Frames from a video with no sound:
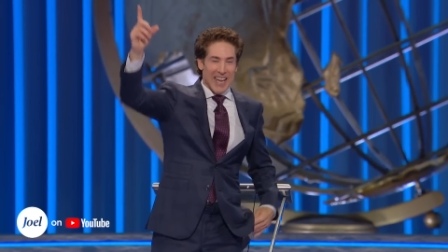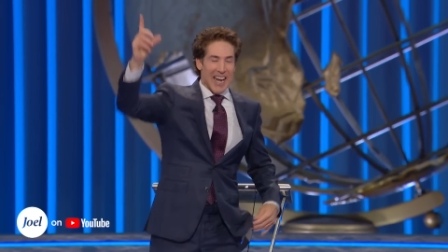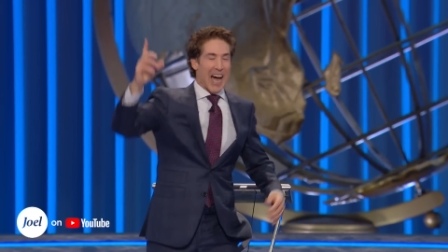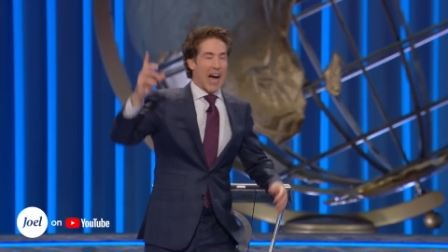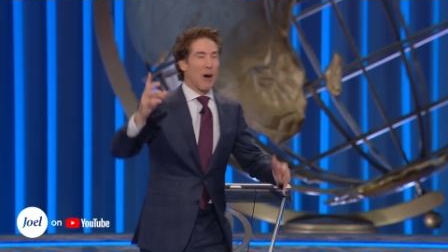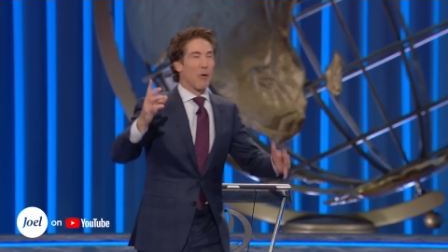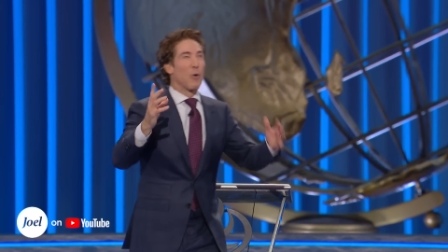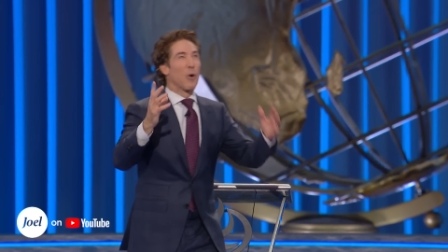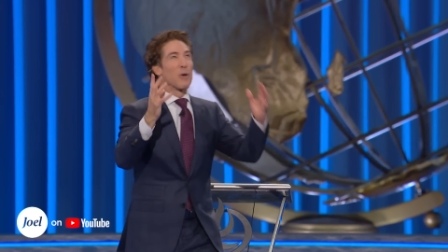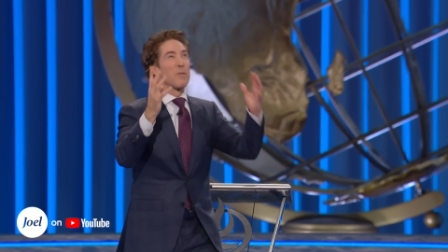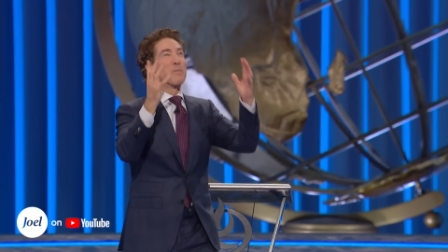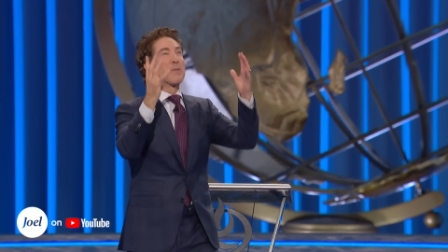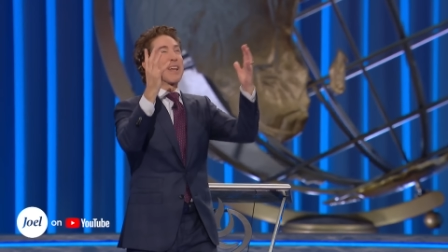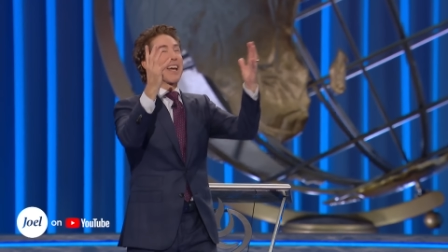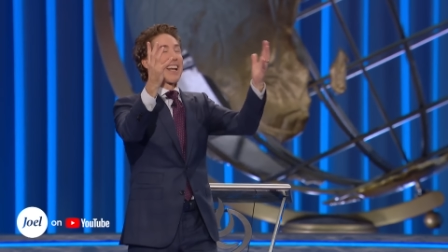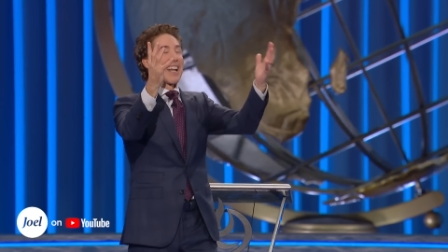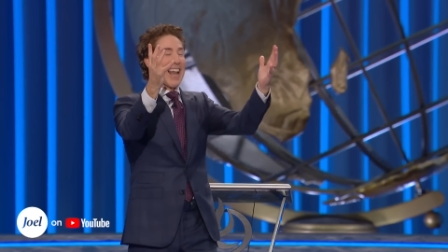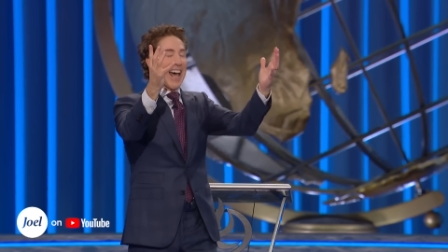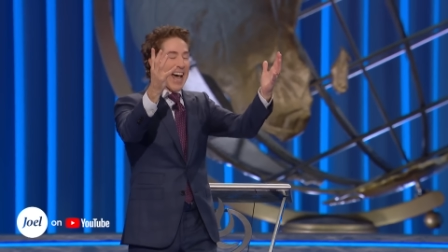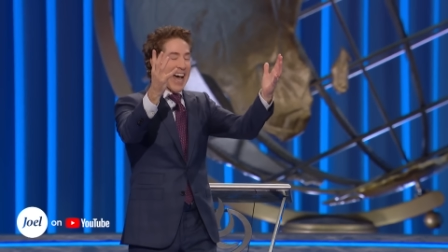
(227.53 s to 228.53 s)
I wouldn't be
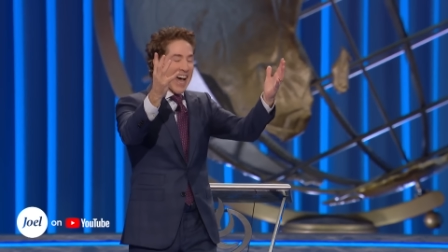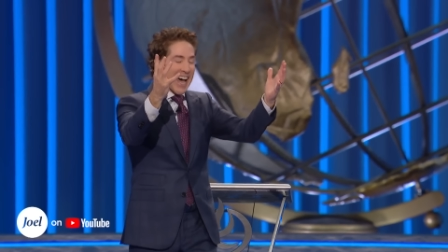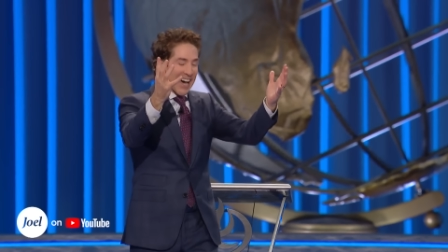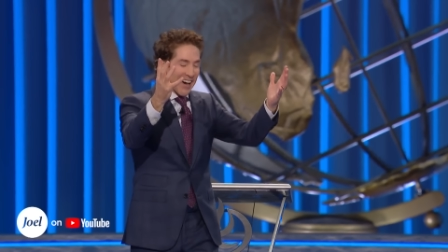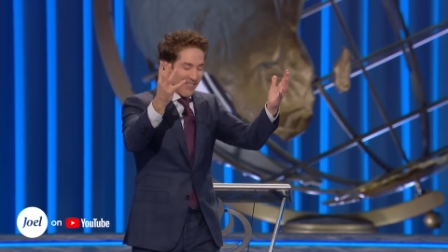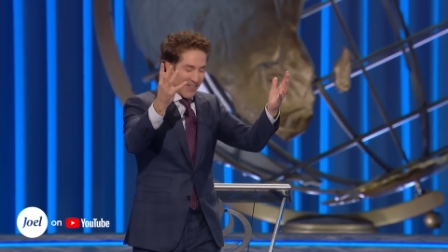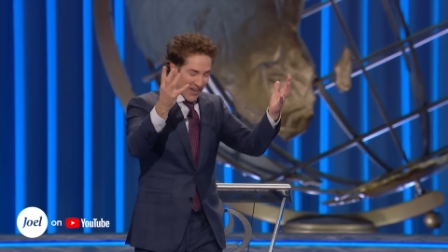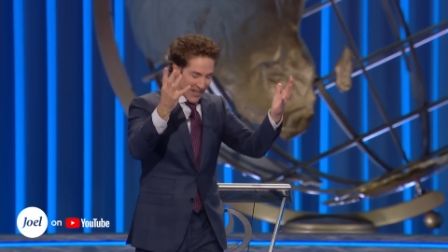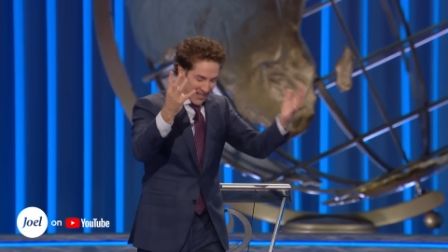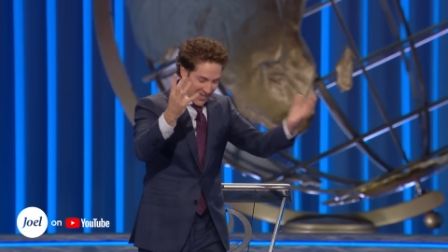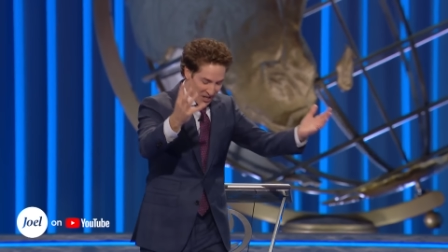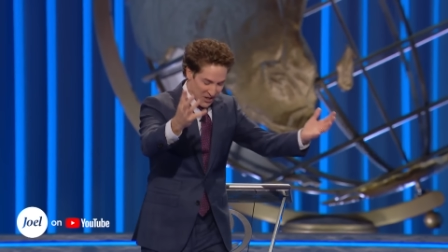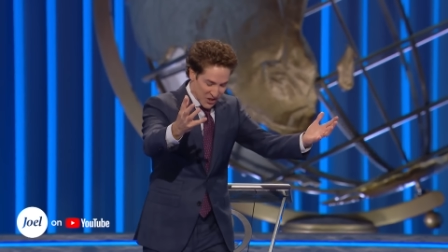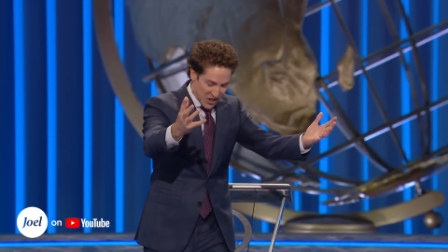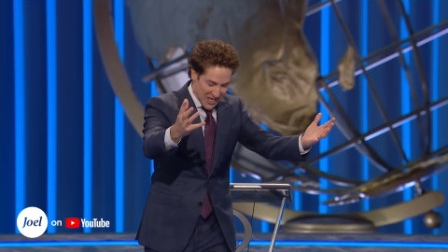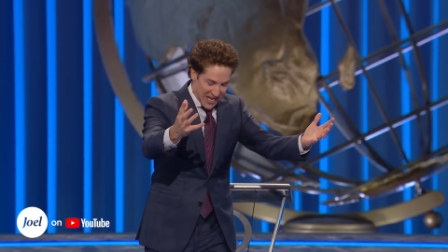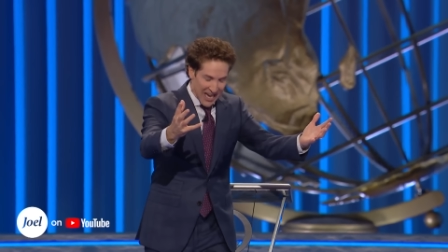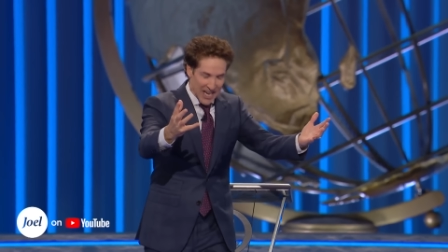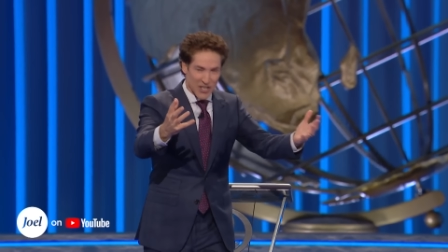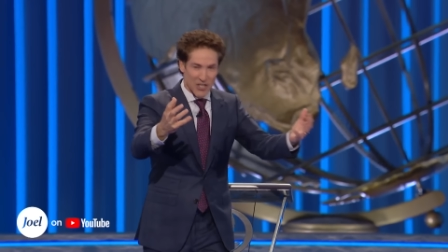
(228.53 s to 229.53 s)
alive unless
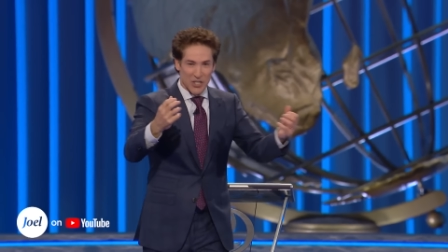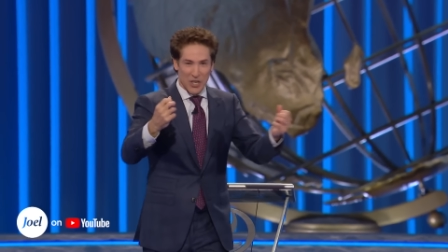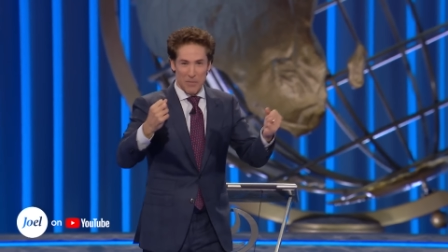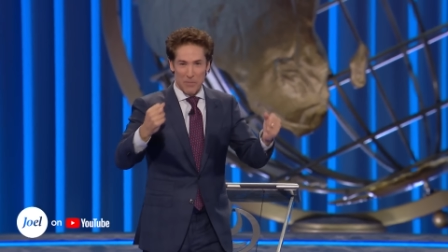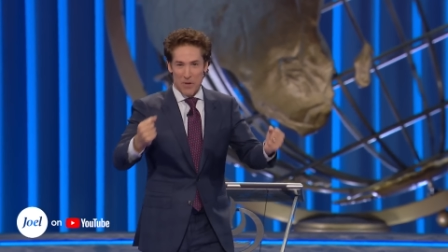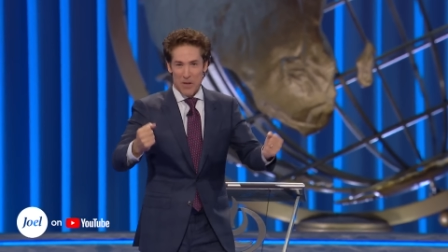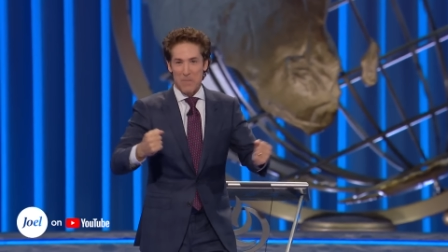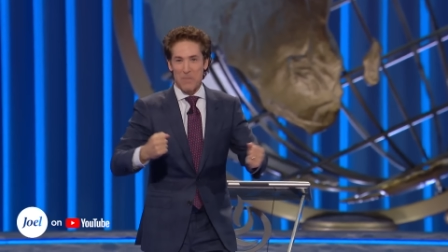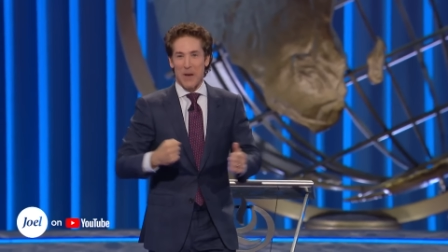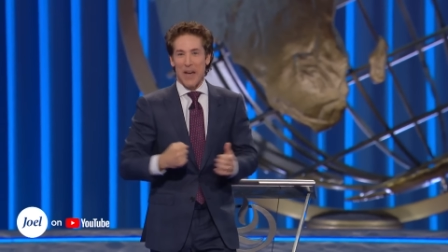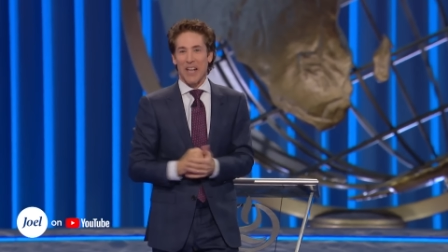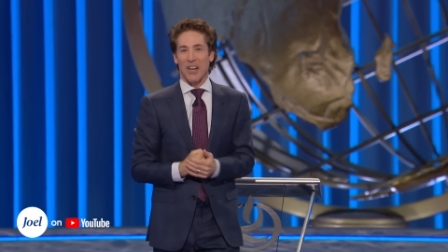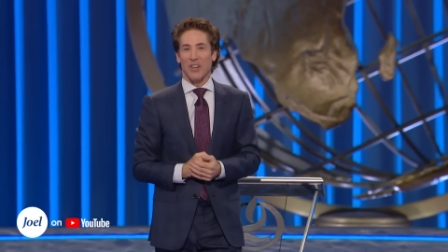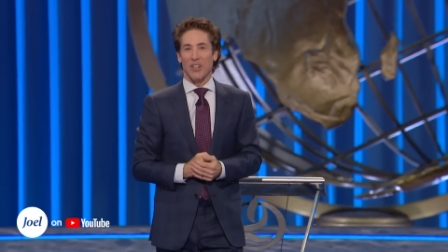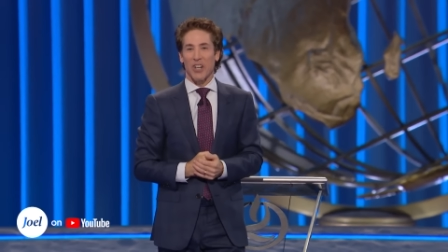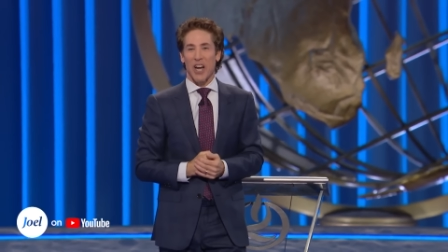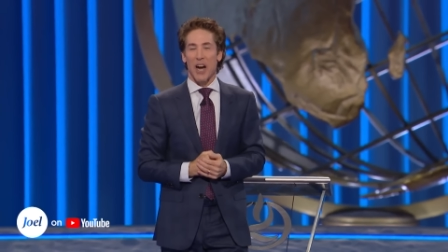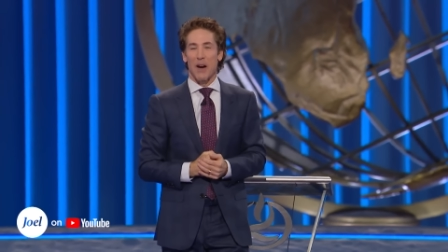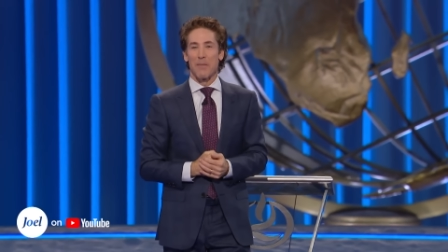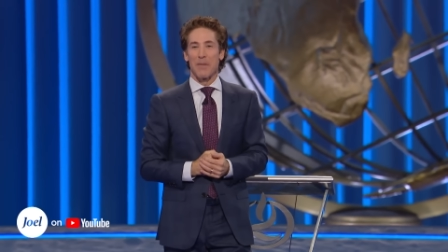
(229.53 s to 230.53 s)
He had something
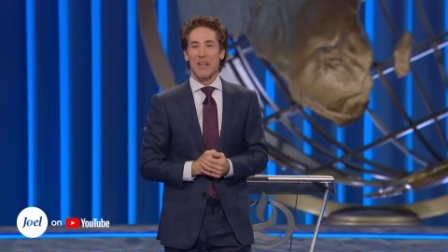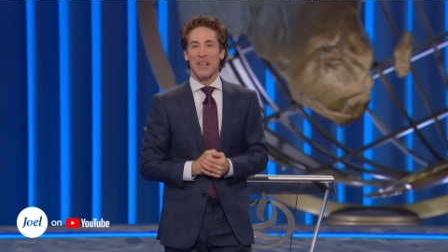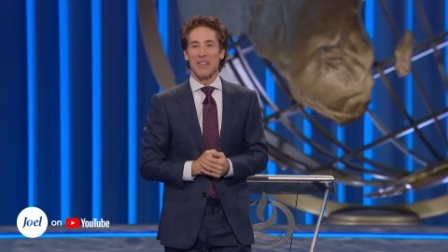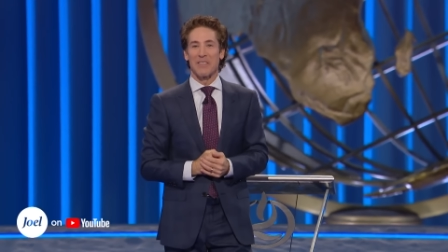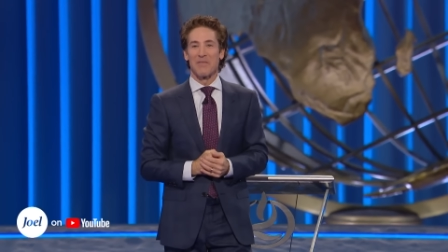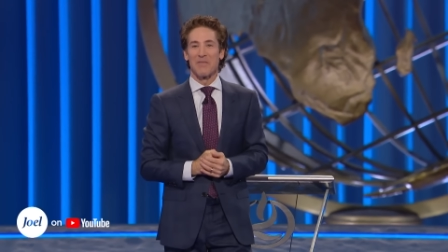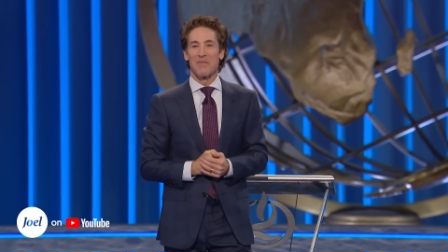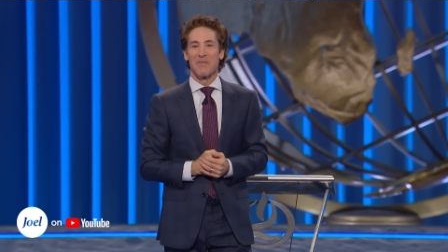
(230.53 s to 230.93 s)
better coming.